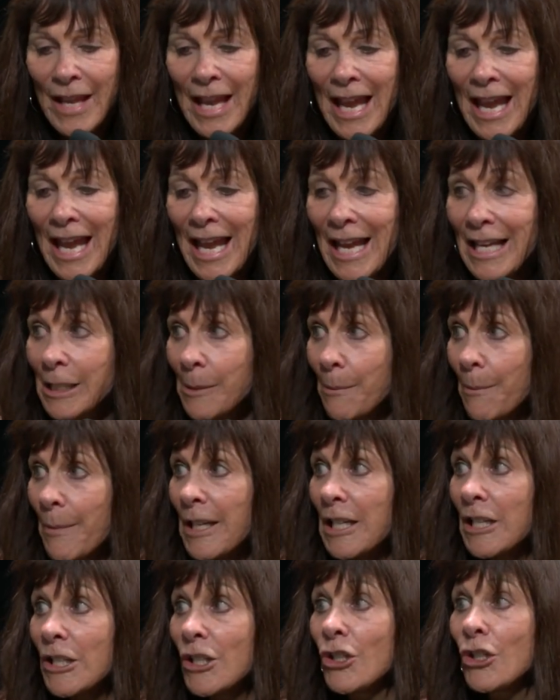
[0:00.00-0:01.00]
has
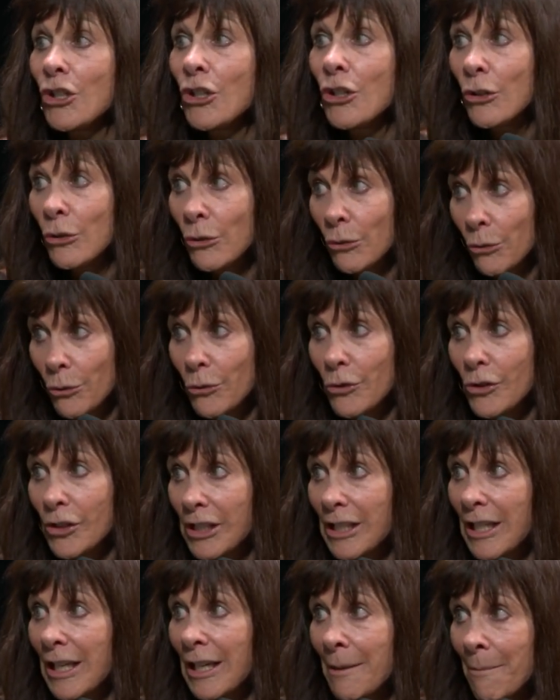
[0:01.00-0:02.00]
been used,
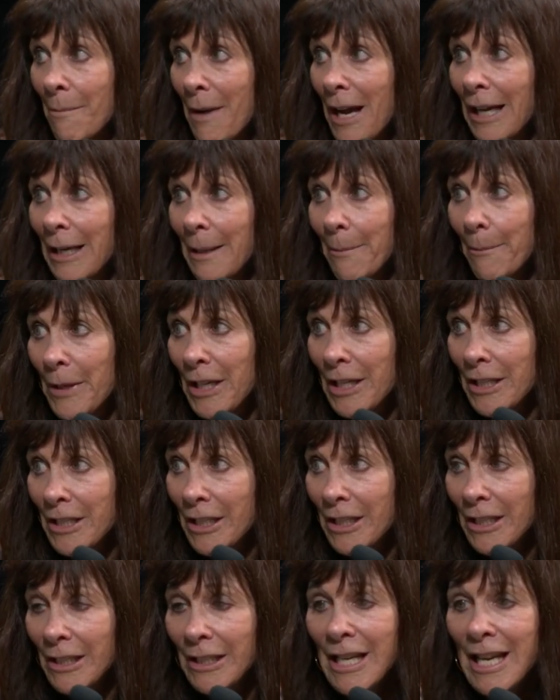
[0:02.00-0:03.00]
in my
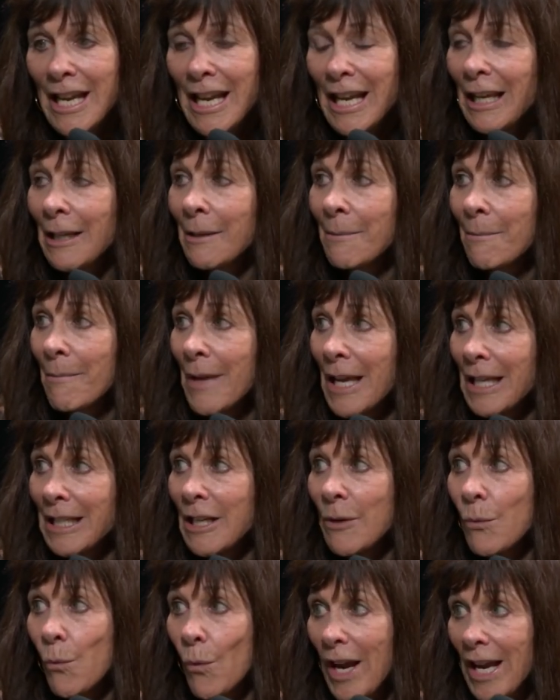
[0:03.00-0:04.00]
opinion, in
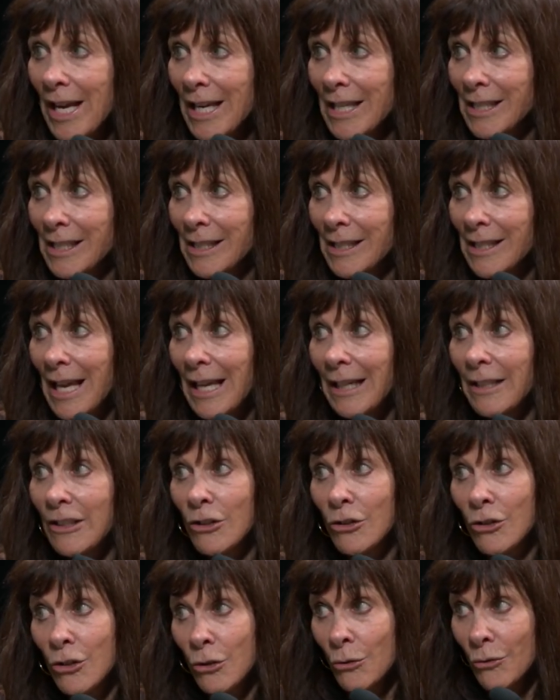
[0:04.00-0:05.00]
many ways that
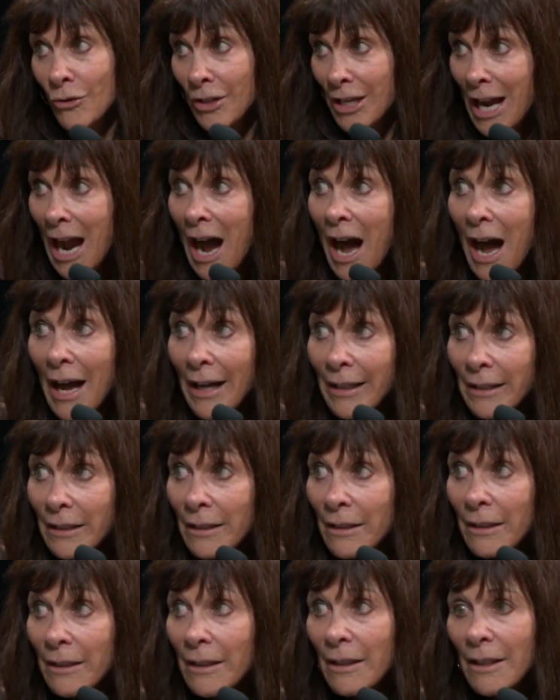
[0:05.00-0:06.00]
do not
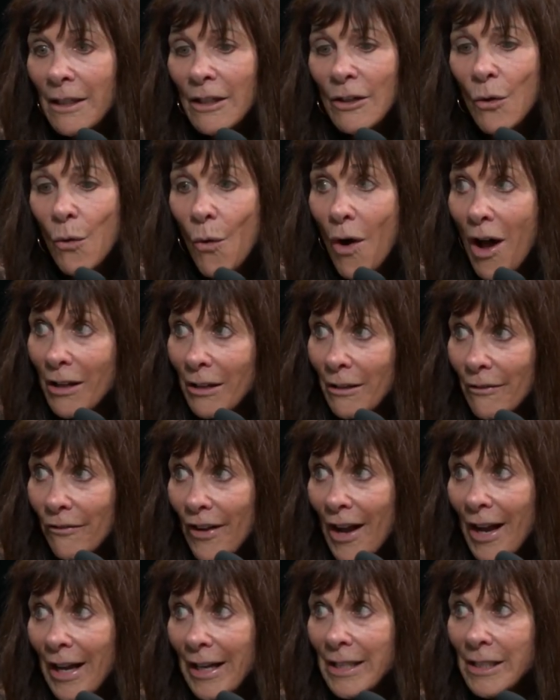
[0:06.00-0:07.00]

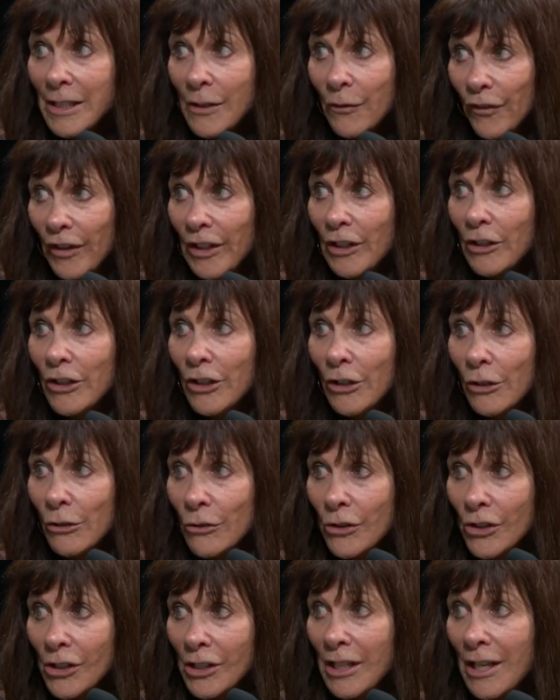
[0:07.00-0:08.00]
qualify as fair
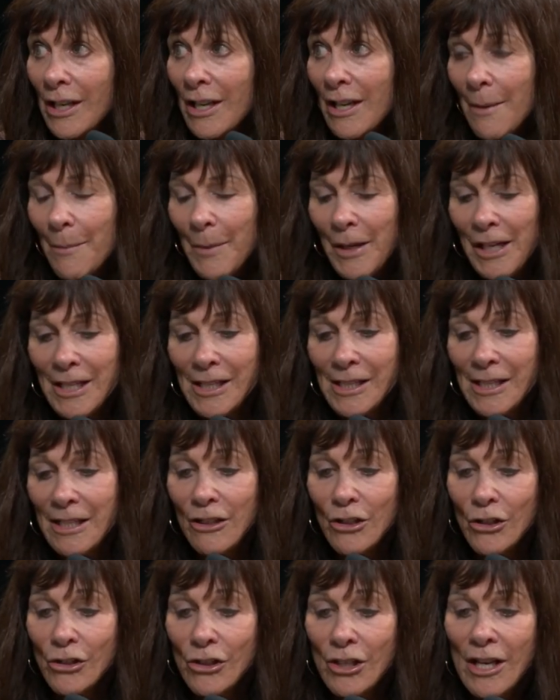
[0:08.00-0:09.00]
use because
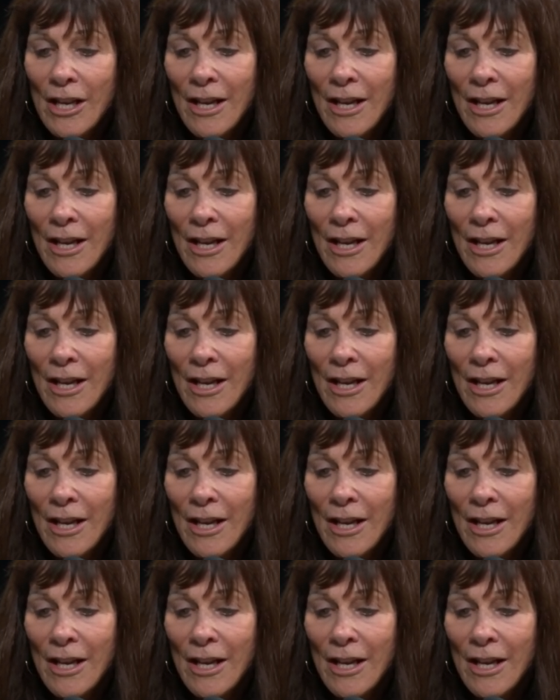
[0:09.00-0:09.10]
there's